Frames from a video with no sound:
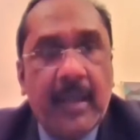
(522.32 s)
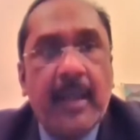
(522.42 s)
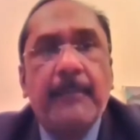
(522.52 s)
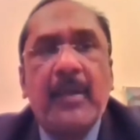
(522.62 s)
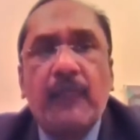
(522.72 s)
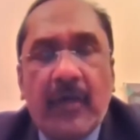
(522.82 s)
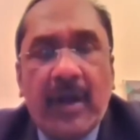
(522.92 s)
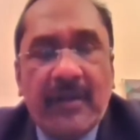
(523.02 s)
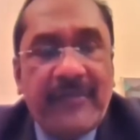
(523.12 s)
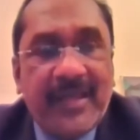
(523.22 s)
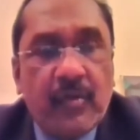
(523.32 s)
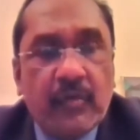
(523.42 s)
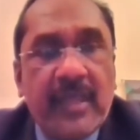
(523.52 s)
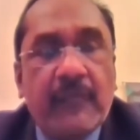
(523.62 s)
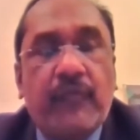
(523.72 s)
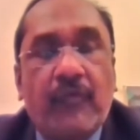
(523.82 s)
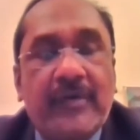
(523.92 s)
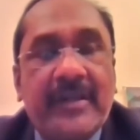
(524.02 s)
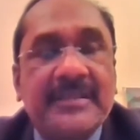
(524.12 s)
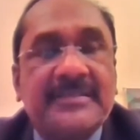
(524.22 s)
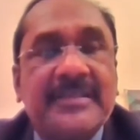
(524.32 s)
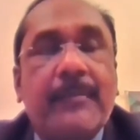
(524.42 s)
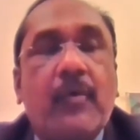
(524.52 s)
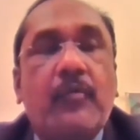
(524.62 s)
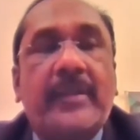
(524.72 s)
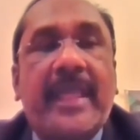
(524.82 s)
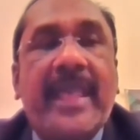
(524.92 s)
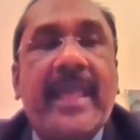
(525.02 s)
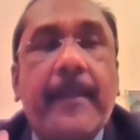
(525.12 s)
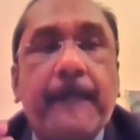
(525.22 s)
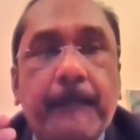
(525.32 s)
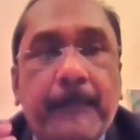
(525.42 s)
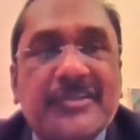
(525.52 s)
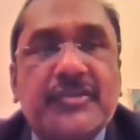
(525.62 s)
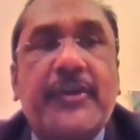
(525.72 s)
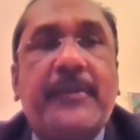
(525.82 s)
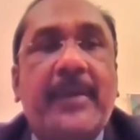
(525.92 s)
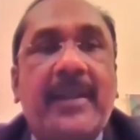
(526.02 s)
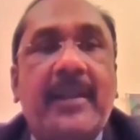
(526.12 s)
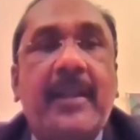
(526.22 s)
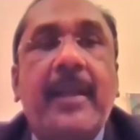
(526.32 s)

But what we are looking forward is about a measurable